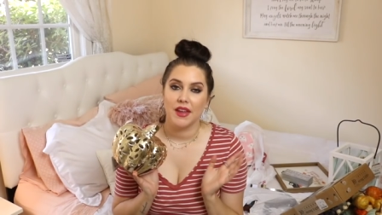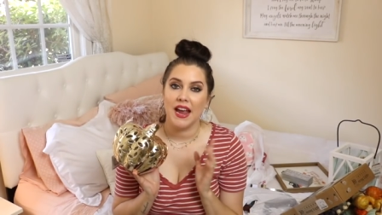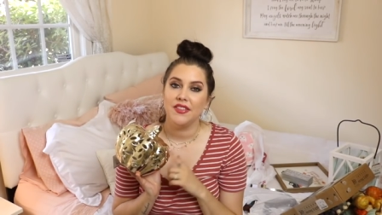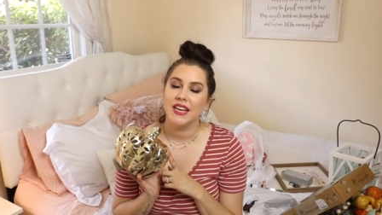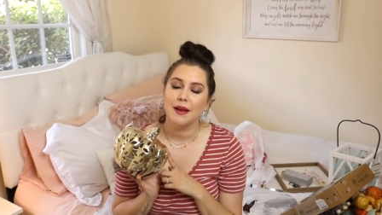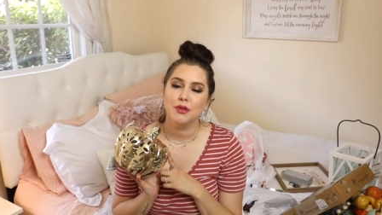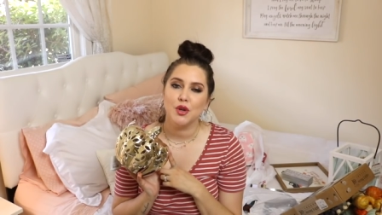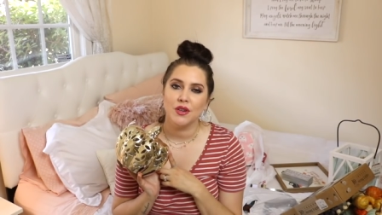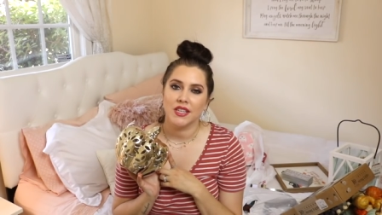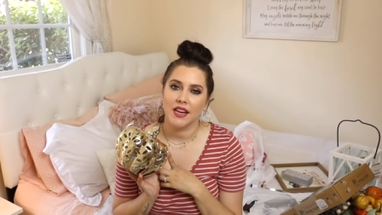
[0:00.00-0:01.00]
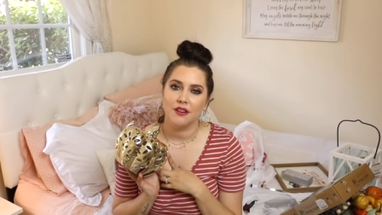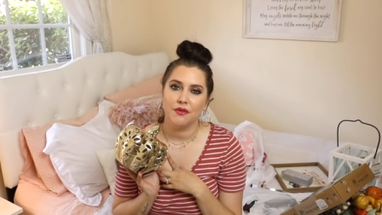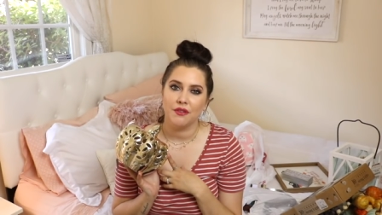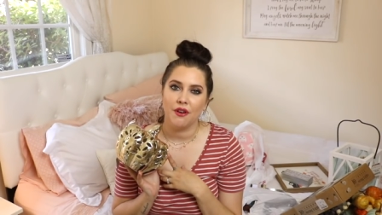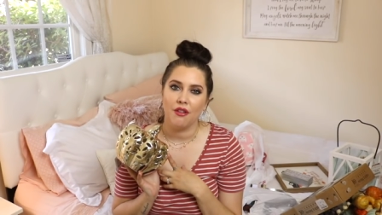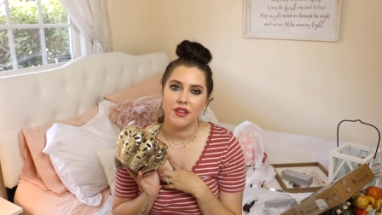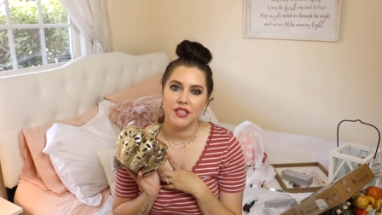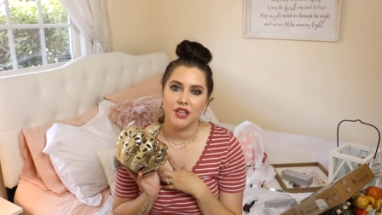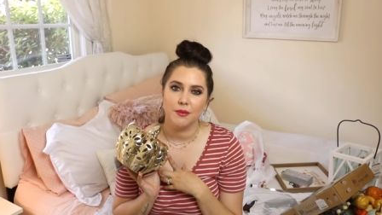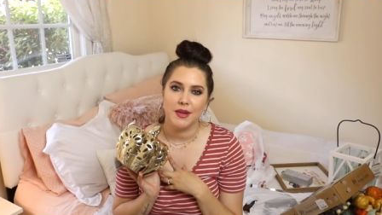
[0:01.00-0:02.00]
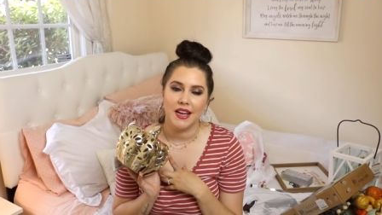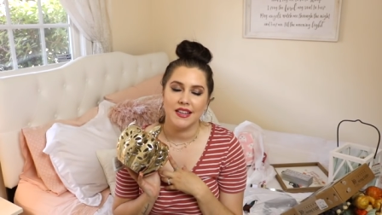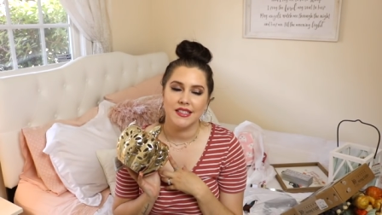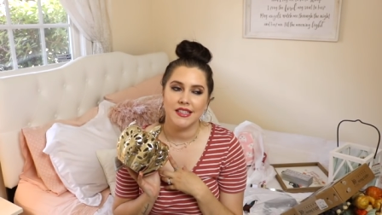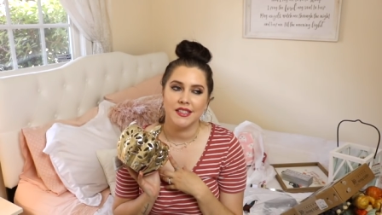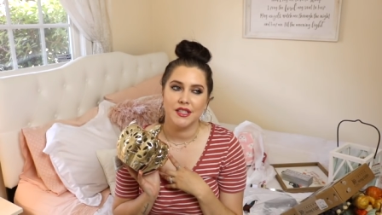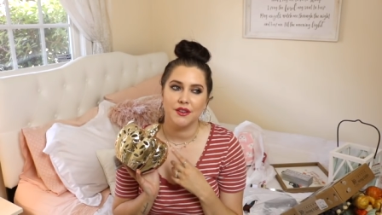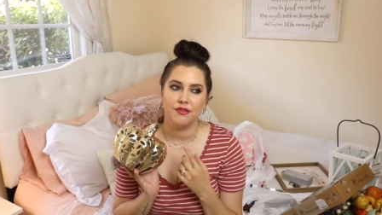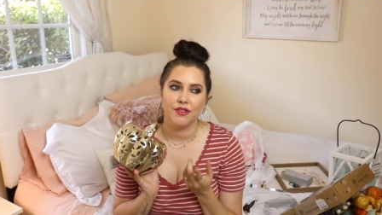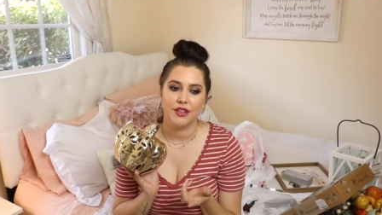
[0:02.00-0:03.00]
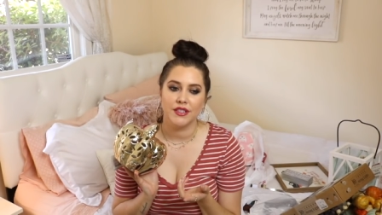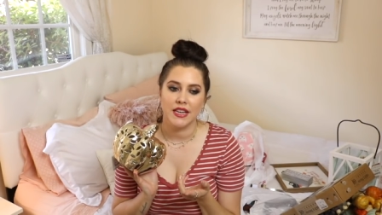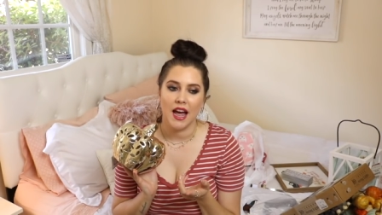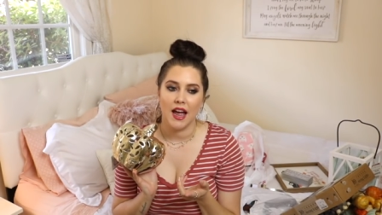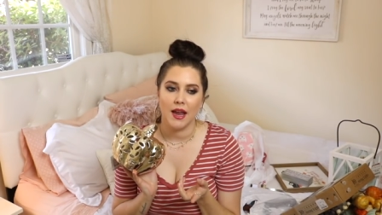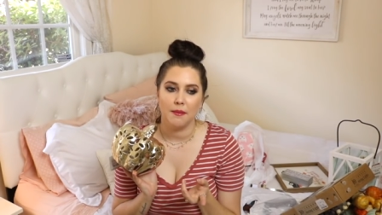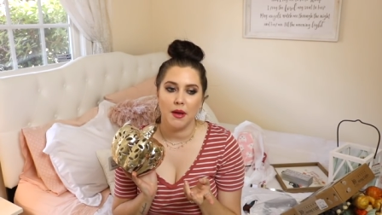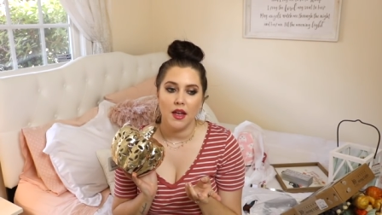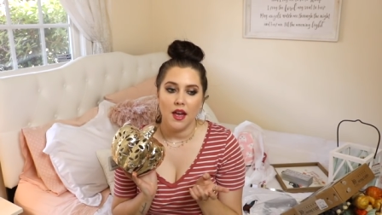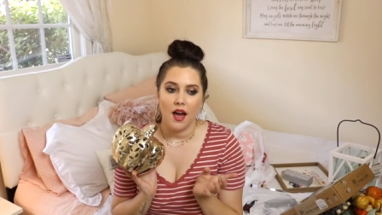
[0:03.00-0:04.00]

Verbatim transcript: I think I'm so excited for fall this year because it's the first time